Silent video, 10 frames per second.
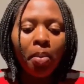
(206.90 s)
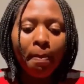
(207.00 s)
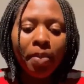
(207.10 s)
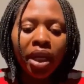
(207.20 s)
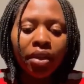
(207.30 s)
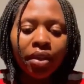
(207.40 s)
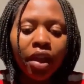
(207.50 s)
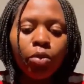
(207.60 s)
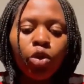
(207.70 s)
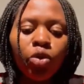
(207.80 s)
Make
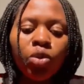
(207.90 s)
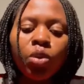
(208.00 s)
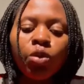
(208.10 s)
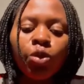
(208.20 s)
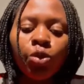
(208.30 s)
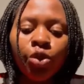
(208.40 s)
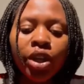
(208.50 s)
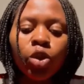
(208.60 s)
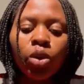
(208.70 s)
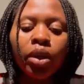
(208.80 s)
them use of
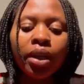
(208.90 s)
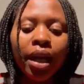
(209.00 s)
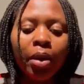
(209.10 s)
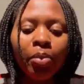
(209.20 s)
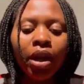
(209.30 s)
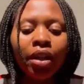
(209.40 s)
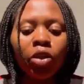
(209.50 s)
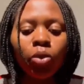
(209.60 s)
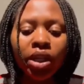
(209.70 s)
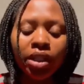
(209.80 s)
free toll number
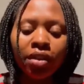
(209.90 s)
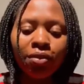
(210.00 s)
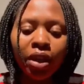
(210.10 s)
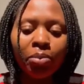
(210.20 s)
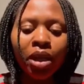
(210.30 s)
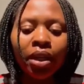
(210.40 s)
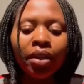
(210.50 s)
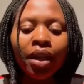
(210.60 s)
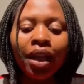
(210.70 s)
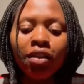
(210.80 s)
that was given by
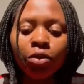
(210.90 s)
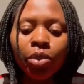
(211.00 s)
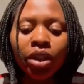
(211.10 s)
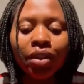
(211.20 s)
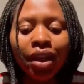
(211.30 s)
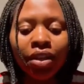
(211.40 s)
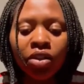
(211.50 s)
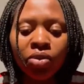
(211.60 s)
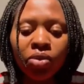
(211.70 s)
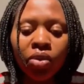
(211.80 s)
the government, that
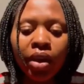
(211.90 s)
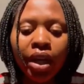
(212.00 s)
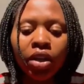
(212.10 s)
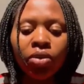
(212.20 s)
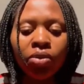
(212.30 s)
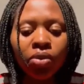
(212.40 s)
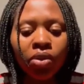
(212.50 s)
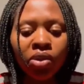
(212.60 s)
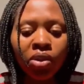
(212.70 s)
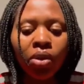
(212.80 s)
is
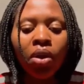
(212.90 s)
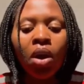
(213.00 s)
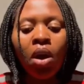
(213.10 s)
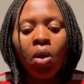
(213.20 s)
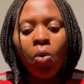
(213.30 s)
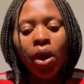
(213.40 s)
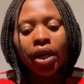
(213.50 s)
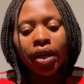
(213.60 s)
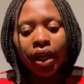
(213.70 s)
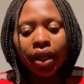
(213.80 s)
0800
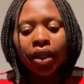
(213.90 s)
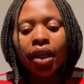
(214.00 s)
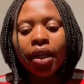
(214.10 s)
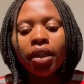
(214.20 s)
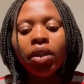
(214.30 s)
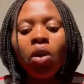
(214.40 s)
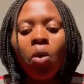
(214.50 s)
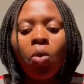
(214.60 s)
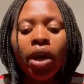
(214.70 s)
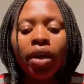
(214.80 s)
199
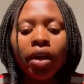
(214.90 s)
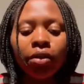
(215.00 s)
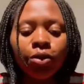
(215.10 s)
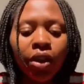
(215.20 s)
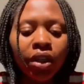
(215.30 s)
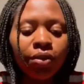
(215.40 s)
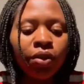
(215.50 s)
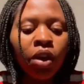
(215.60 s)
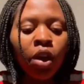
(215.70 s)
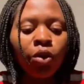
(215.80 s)
195
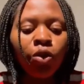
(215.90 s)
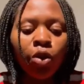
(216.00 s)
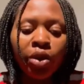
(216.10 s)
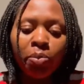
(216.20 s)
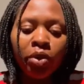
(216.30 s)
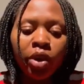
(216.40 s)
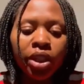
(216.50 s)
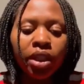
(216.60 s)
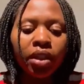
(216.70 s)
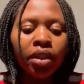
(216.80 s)
for
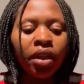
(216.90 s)
reporting.